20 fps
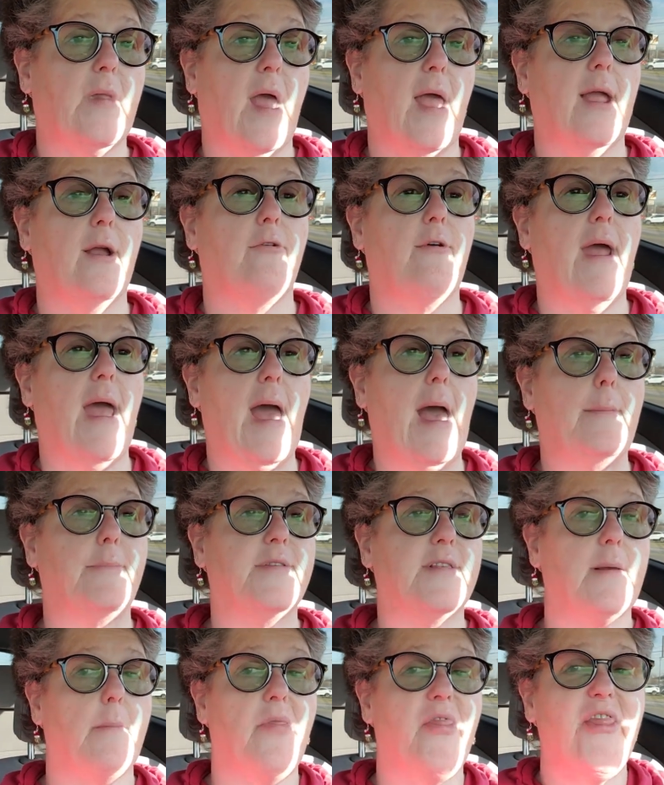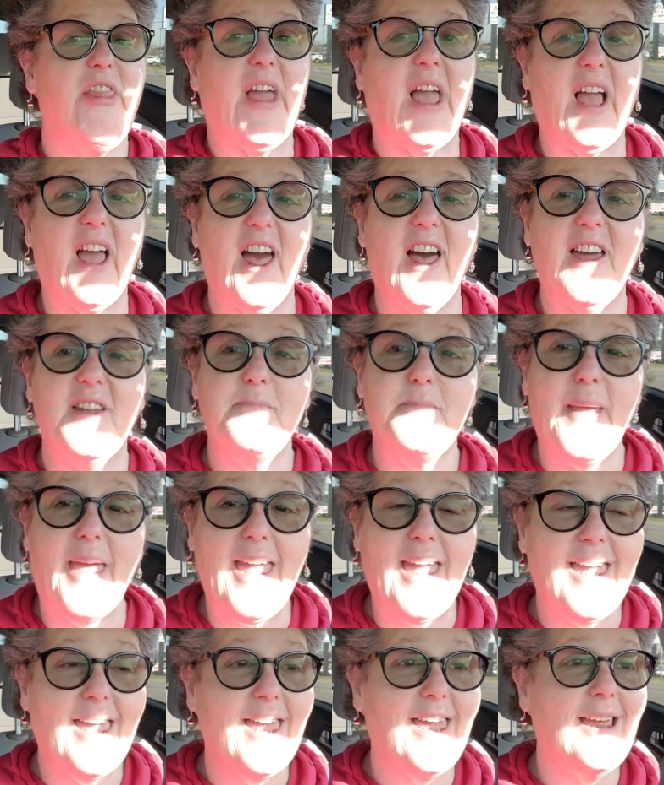I grabbed some thick cut
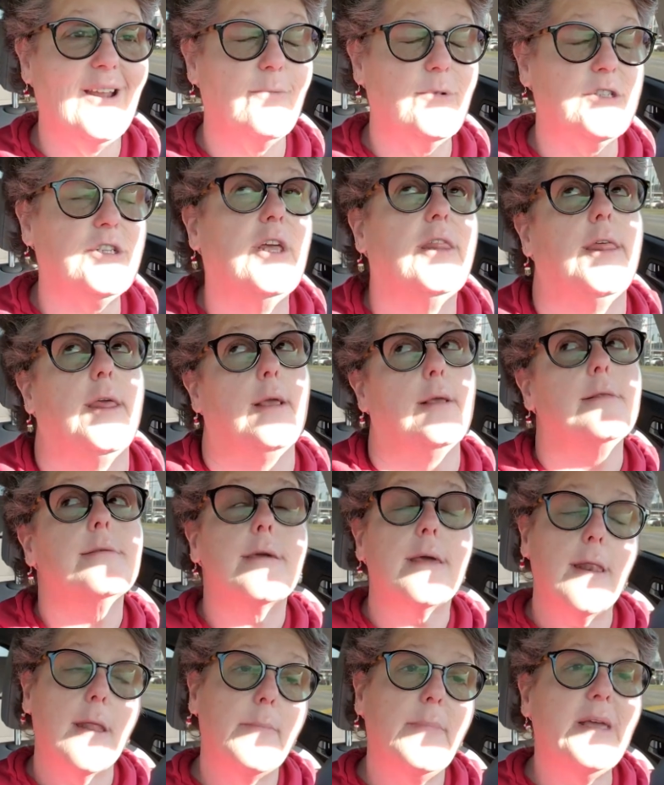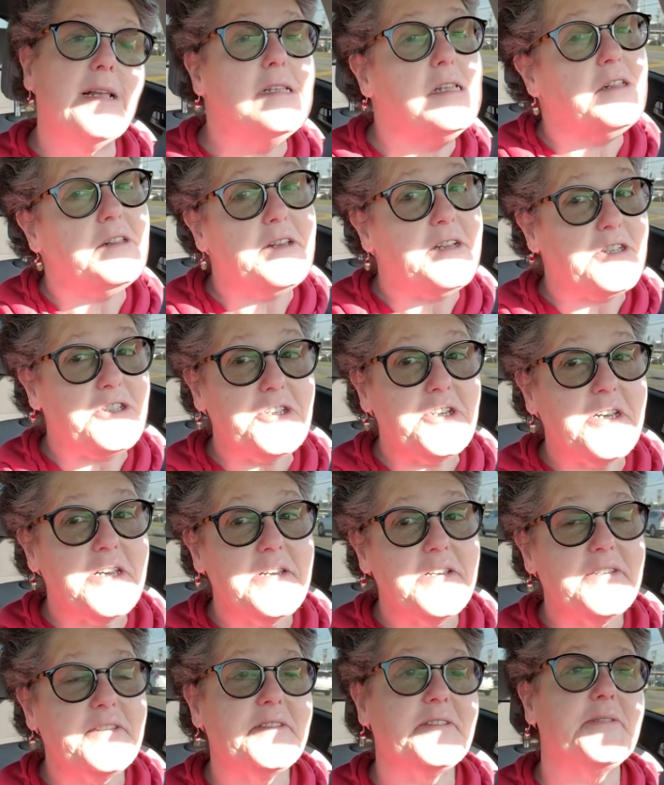bacon, which I think is going to be
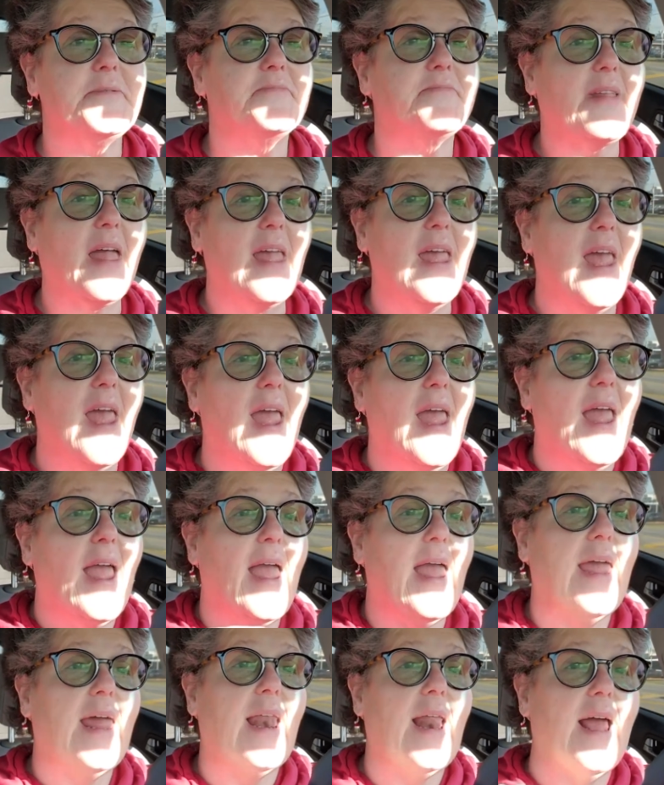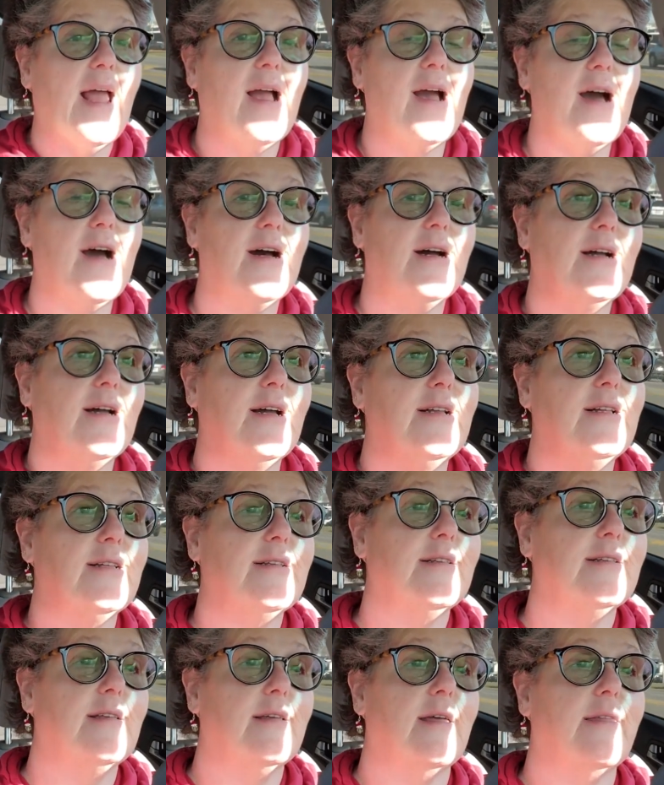delicious. And I got,
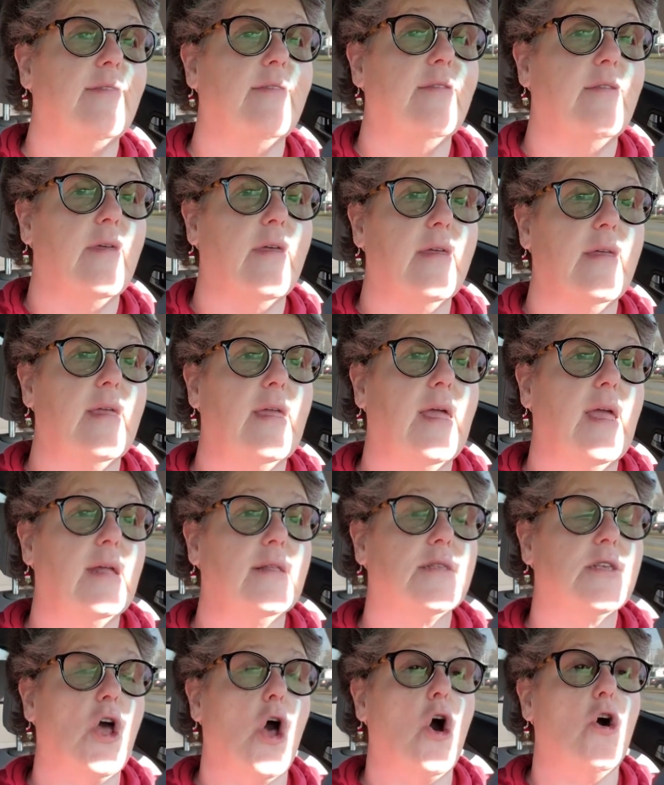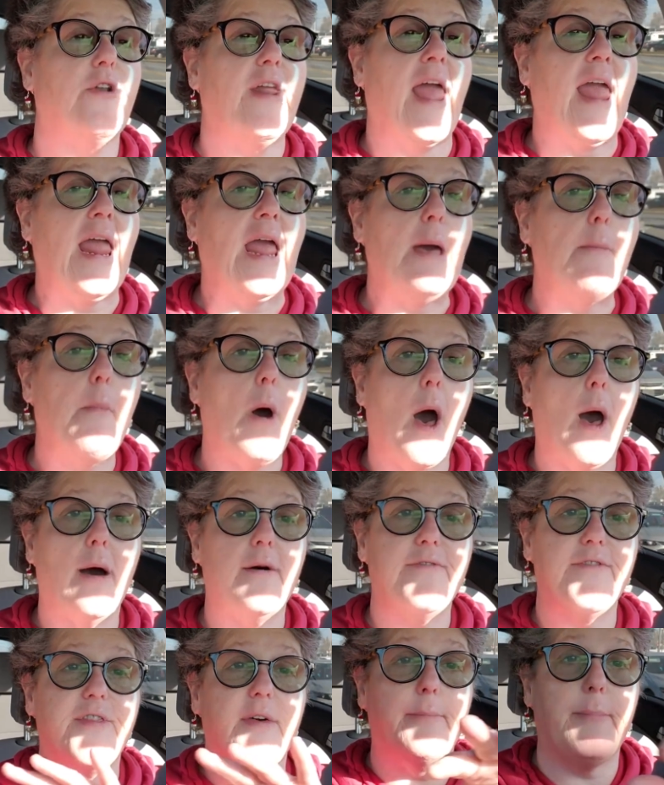it's called ham
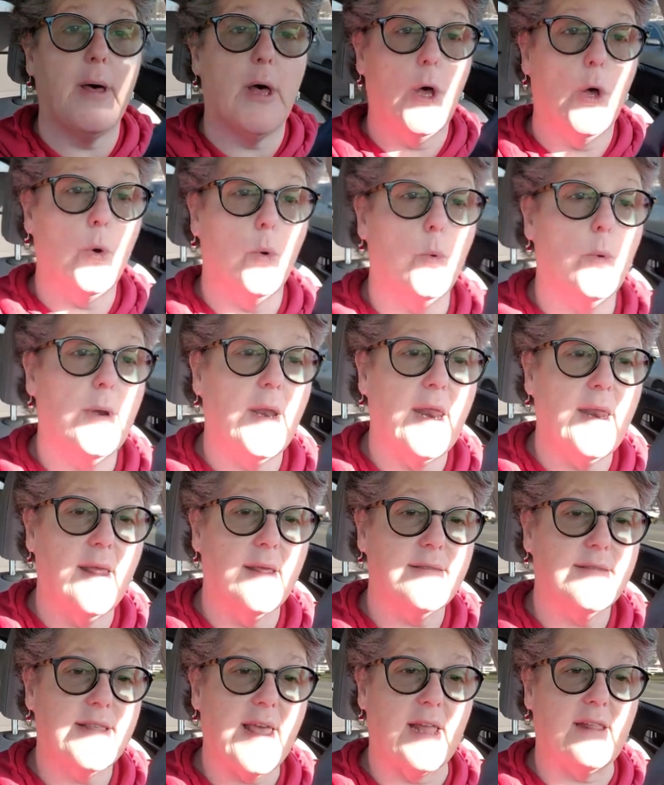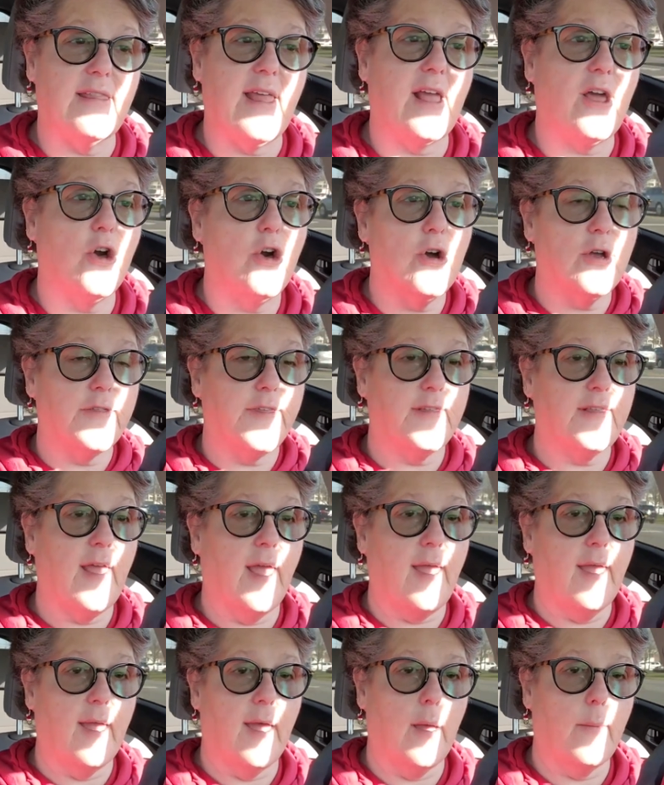off the bone. And it's like they cook this
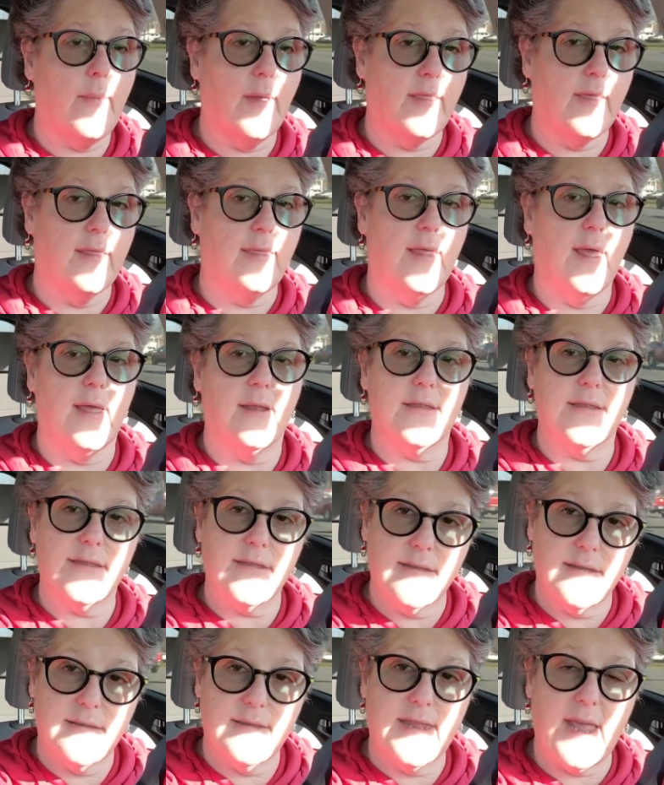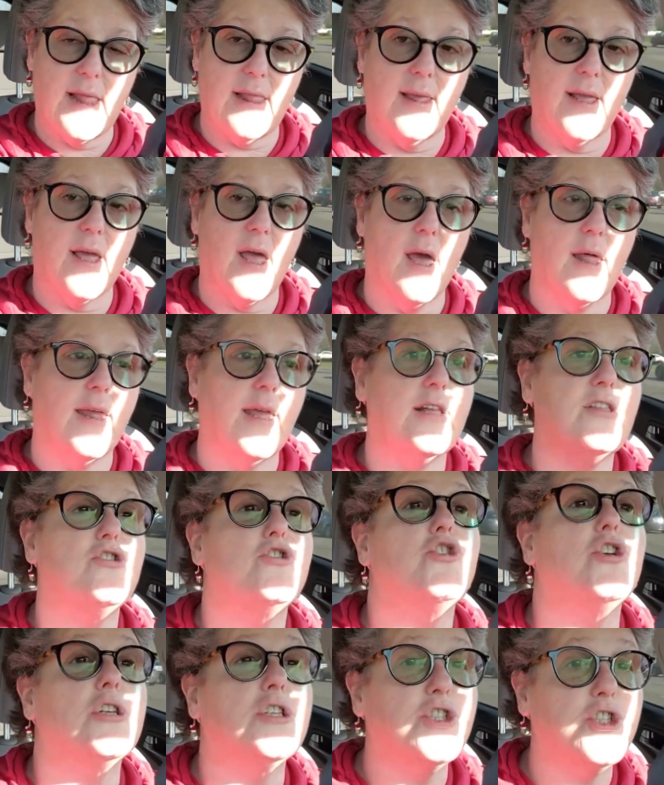ham, and then they deli cut it.
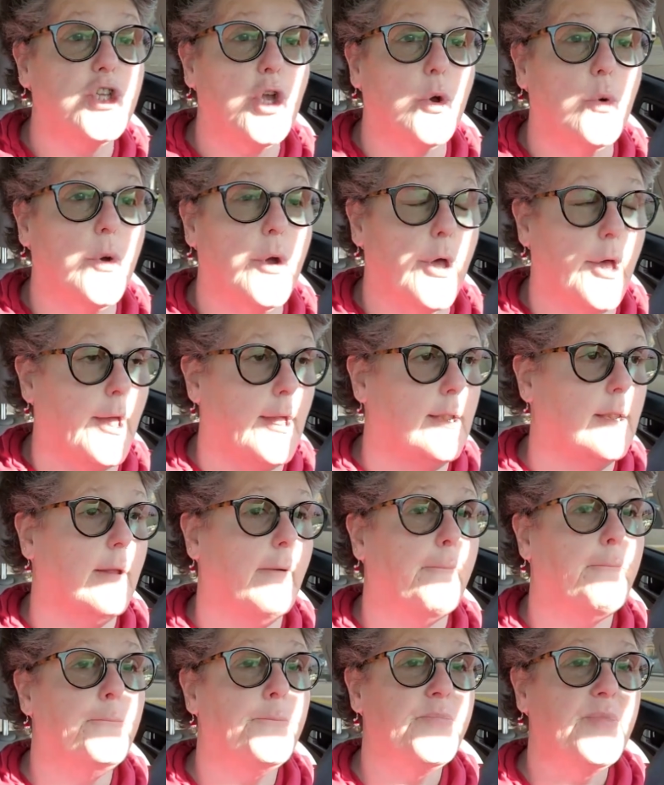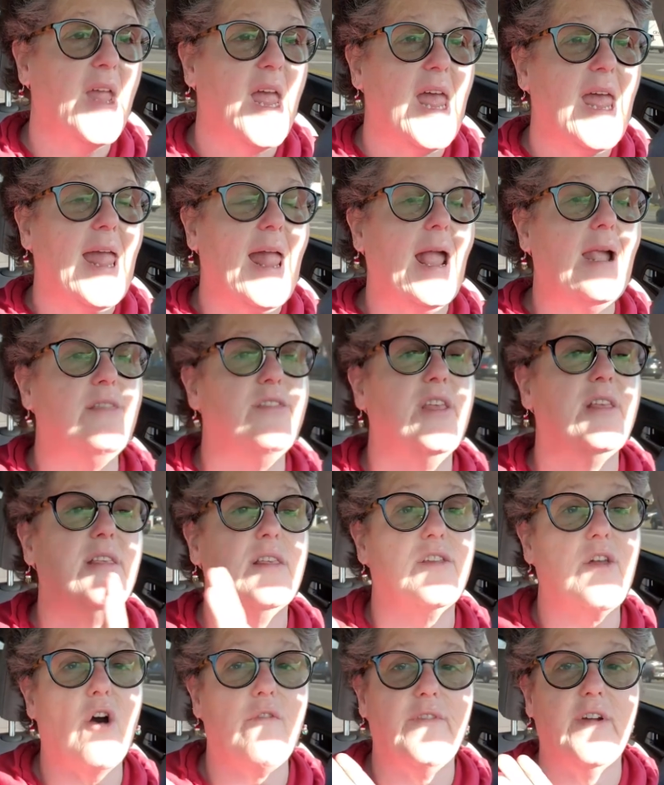It's just so good. And this
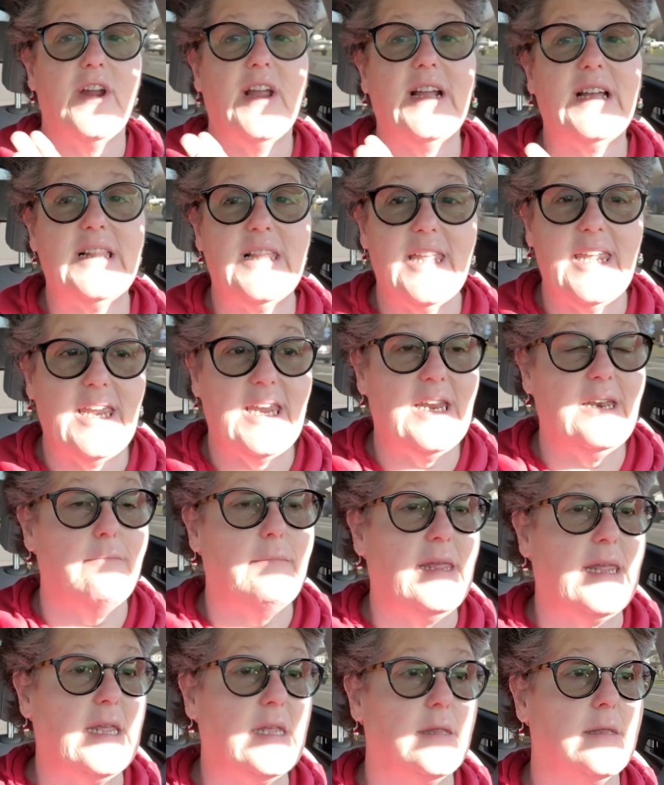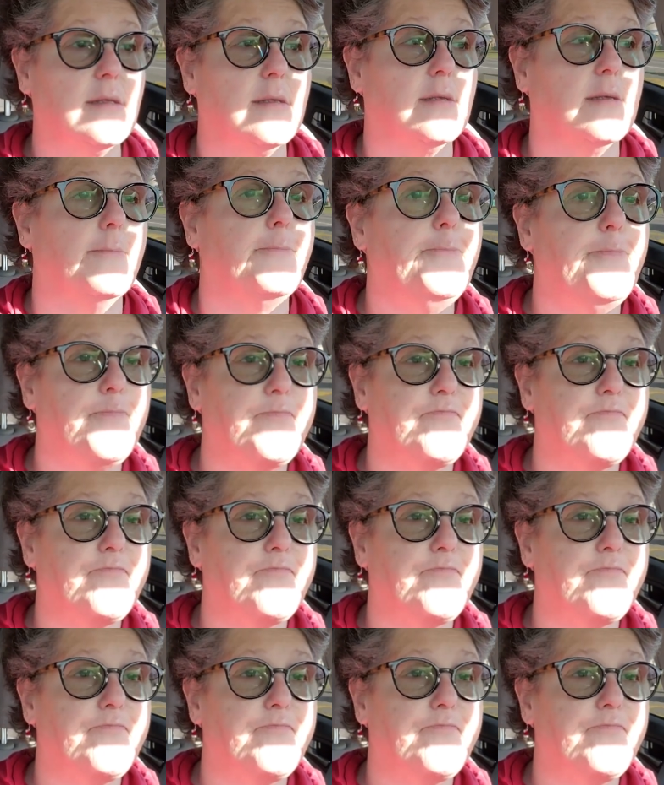is all very clean meats.